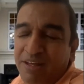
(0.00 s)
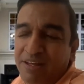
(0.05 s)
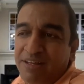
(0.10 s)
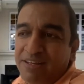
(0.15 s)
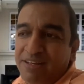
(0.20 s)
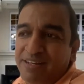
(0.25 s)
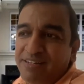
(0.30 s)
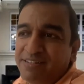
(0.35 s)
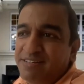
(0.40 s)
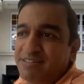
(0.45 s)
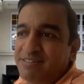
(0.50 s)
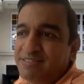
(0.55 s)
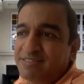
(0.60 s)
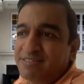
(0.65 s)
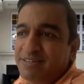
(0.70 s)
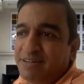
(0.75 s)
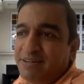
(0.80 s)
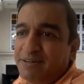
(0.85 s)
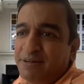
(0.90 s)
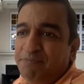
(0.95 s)
It
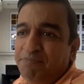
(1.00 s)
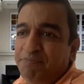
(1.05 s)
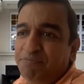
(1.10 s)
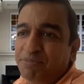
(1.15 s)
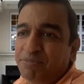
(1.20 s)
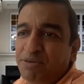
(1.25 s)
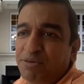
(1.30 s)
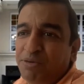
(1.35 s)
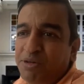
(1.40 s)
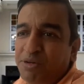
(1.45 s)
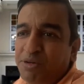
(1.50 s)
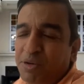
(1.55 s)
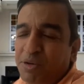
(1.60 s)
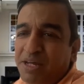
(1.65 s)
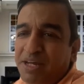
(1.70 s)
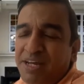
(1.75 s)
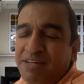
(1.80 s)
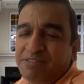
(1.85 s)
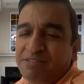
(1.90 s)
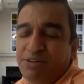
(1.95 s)
is,
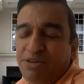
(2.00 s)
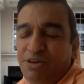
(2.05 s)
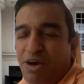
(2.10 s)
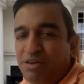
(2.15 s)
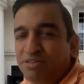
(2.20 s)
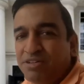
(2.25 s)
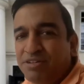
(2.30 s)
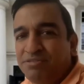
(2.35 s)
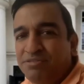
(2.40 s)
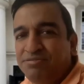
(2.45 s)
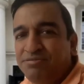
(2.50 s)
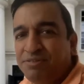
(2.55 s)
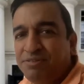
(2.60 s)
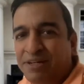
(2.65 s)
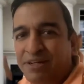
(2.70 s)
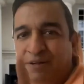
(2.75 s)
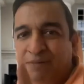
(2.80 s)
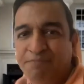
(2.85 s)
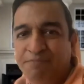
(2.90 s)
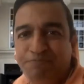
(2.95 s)
it's a lot of
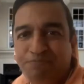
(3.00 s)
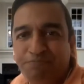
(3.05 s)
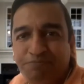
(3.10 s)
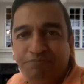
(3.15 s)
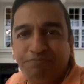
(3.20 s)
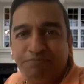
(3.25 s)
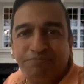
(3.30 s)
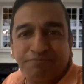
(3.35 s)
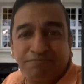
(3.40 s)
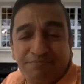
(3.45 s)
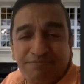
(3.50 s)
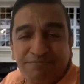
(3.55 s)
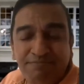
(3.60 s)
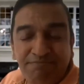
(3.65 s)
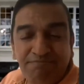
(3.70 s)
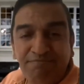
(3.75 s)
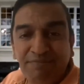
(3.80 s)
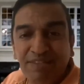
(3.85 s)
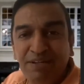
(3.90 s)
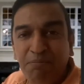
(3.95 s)

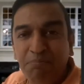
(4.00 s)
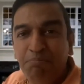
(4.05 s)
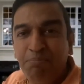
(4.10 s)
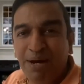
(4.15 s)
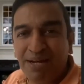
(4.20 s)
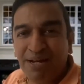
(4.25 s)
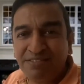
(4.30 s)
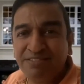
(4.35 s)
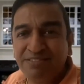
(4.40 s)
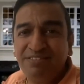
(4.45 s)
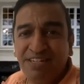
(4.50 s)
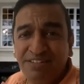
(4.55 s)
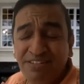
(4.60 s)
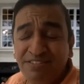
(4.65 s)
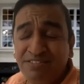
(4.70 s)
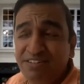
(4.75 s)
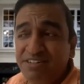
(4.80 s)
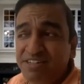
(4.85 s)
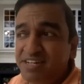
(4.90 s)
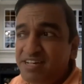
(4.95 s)
buzz that
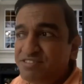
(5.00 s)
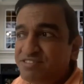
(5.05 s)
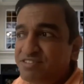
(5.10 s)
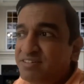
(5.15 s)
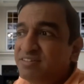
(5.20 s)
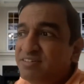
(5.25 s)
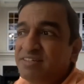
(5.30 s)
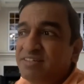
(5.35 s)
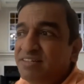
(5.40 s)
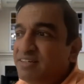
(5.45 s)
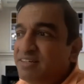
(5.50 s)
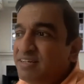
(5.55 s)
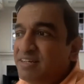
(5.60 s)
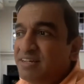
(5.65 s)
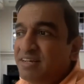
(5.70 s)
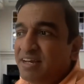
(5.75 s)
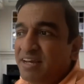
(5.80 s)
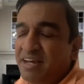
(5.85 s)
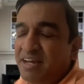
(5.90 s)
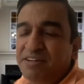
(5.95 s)
is created.
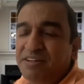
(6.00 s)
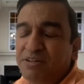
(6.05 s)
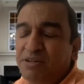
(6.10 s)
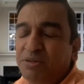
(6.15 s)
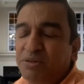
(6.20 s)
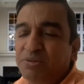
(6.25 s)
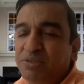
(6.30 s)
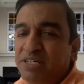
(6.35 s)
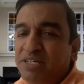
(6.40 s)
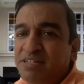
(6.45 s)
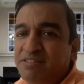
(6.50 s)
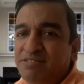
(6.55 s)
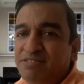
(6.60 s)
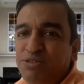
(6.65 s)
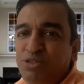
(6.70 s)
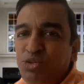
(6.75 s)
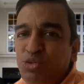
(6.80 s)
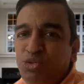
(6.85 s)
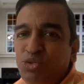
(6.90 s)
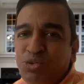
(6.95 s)
And, it's
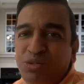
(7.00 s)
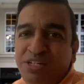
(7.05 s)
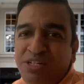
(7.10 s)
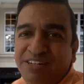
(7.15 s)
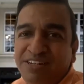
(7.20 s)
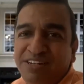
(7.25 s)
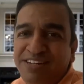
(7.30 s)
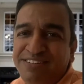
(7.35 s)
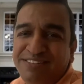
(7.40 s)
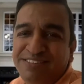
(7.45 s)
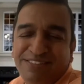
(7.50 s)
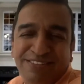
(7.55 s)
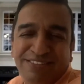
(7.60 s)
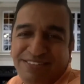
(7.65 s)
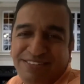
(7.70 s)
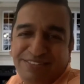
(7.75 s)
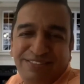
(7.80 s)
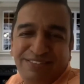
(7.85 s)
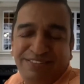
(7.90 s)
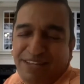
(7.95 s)
usually, right,
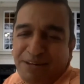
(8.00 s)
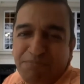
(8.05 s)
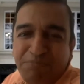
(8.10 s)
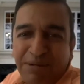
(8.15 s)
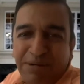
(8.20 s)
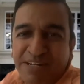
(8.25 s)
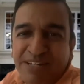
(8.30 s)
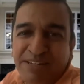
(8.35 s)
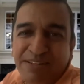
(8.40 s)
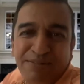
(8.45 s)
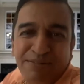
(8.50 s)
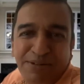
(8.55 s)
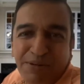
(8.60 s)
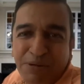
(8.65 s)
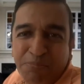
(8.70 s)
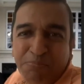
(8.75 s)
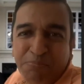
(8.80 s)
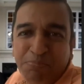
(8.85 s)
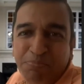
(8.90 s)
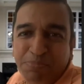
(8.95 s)
somebody,
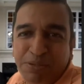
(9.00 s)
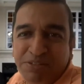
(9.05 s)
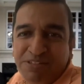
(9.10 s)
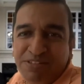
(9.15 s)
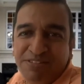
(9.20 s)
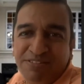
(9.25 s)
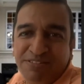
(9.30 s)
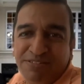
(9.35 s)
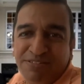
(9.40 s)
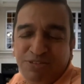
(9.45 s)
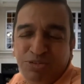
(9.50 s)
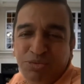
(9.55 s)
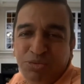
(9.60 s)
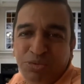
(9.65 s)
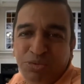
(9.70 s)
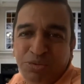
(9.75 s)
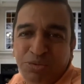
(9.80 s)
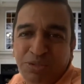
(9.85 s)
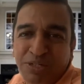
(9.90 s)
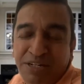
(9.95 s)
pitches
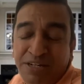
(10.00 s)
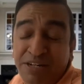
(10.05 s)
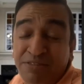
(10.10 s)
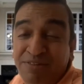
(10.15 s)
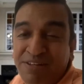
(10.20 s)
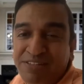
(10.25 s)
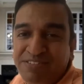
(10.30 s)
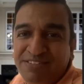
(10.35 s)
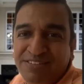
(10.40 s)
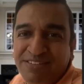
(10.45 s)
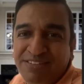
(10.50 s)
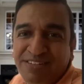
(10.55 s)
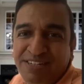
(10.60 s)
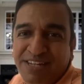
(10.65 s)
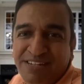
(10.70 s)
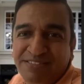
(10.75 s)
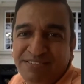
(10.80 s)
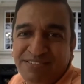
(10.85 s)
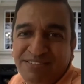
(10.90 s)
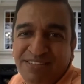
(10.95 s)
to an investor,
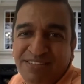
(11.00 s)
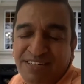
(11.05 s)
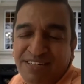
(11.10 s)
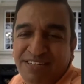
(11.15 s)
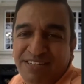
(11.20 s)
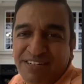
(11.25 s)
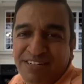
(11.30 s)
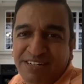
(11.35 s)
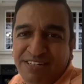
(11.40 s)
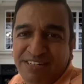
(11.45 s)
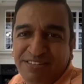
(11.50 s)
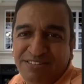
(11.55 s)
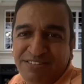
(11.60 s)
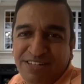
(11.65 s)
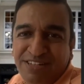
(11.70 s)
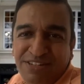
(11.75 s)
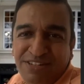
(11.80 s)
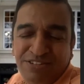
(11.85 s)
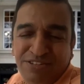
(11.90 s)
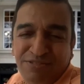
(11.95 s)
gets early
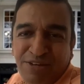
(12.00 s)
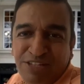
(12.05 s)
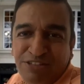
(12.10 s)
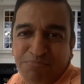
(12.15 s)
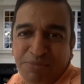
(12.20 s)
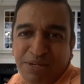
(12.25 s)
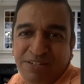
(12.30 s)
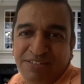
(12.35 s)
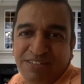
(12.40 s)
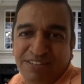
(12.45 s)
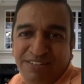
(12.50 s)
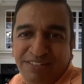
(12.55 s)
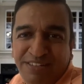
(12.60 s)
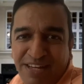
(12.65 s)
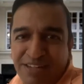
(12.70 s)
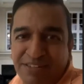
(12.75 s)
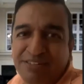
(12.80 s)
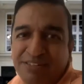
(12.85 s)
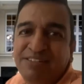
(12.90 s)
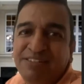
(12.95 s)
stage investment, and
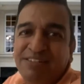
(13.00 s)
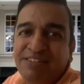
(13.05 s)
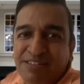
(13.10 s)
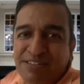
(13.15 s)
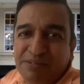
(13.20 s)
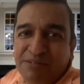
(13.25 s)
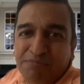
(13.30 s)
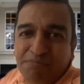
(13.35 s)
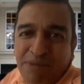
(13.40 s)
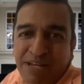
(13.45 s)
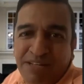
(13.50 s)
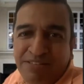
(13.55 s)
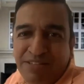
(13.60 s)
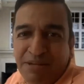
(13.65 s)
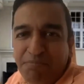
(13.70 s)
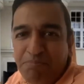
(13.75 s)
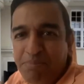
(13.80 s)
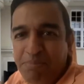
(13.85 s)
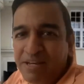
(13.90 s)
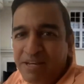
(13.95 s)
then makes a
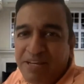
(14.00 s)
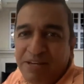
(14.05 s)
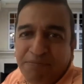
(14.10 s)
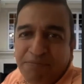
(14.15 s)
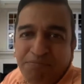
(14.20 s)
big,